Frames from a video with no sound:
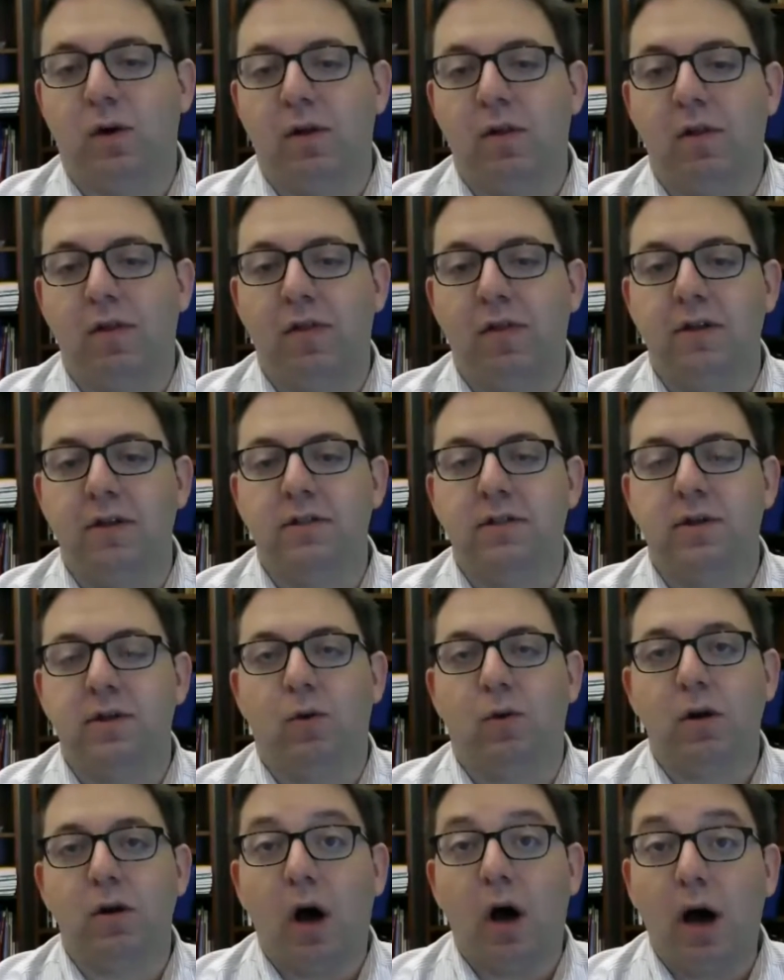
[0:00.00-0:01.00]
one of the things that
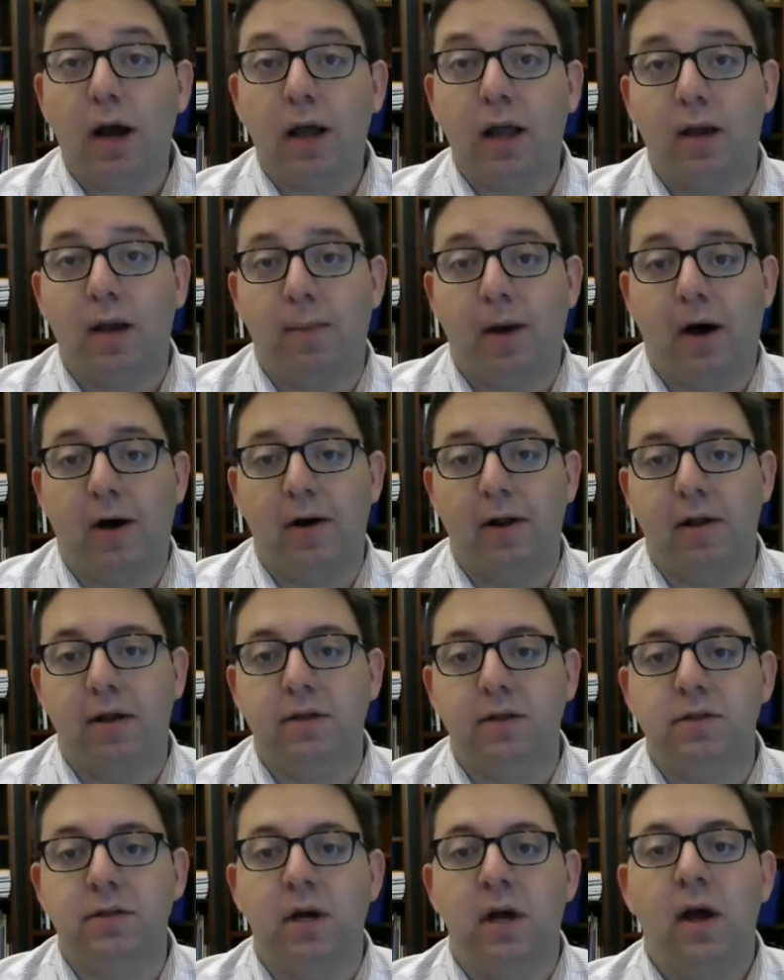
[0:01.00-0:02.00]
we're talking about
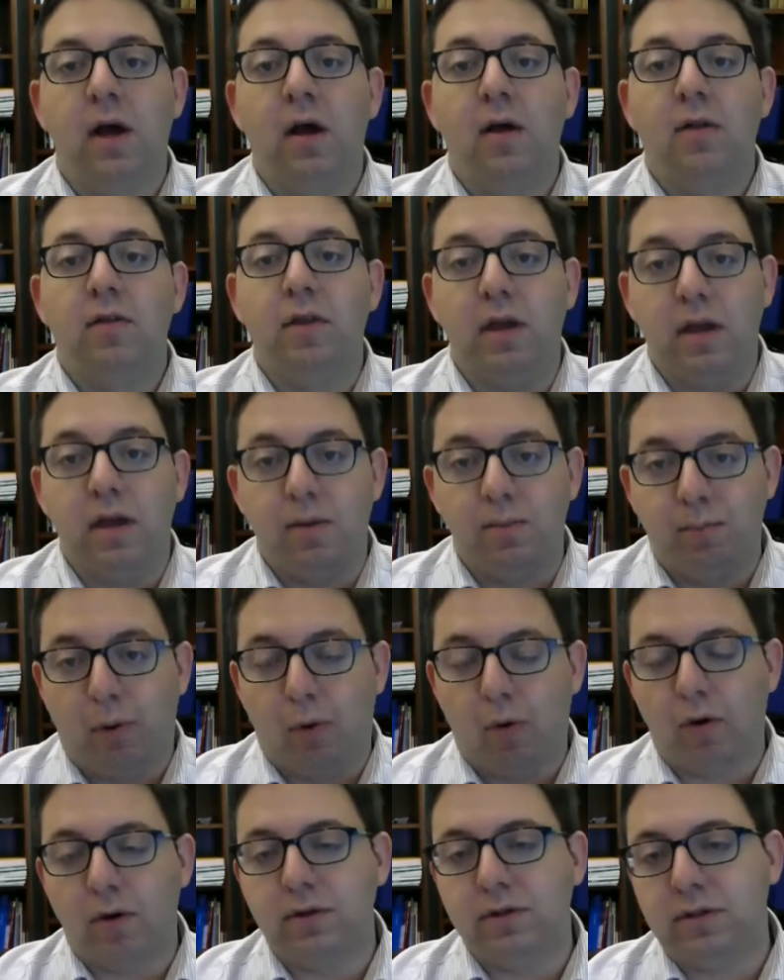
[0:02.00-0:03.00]
is the
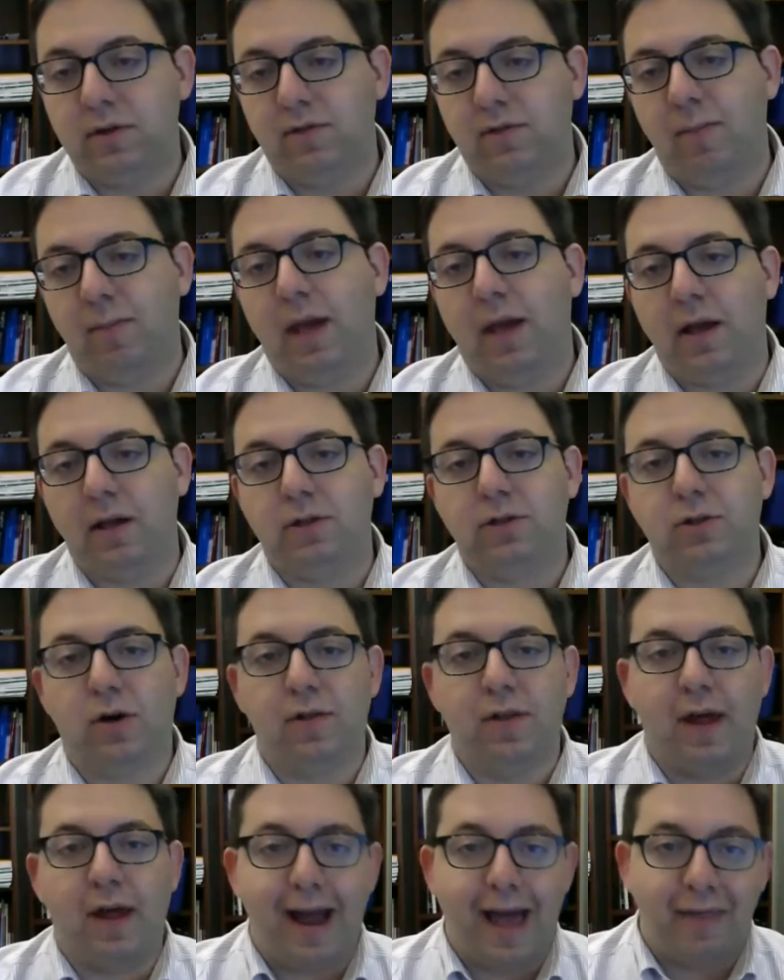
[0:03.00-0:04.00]
importance of making sure
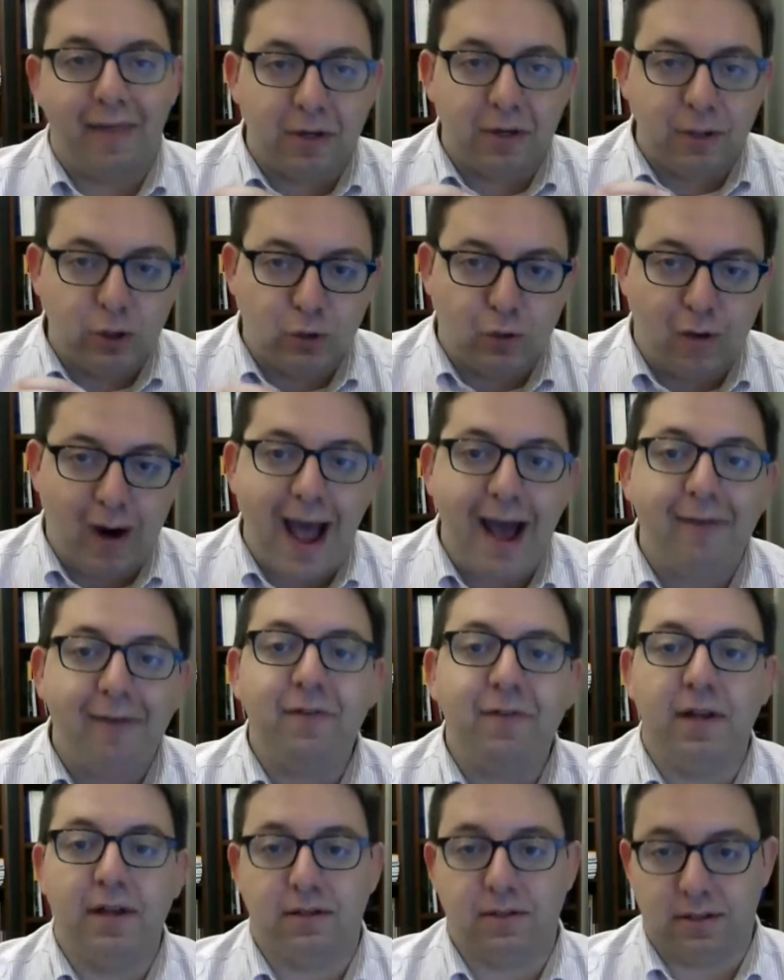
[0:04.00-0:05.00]
that at the
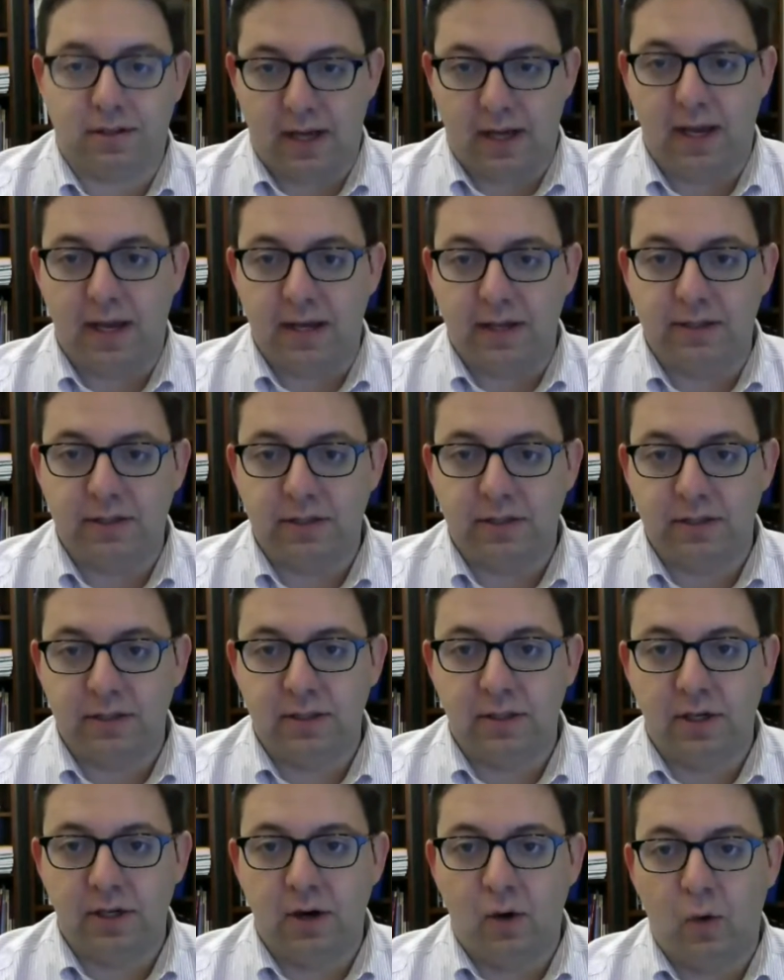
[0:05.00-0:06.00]
drafting stage,
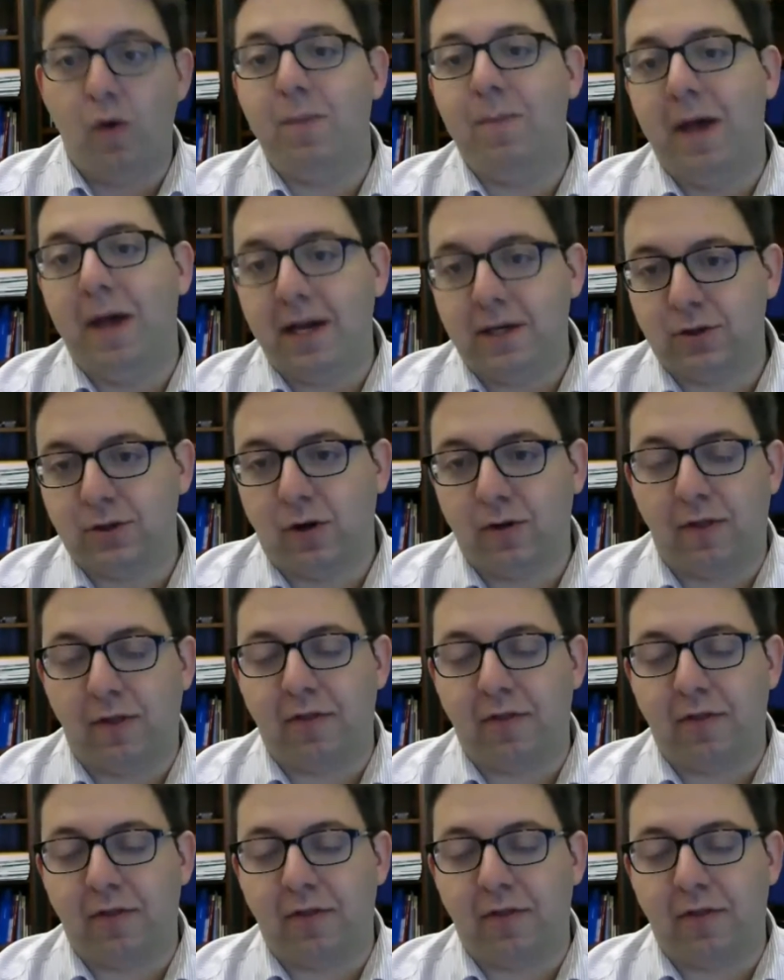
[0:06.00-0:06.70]
we make sure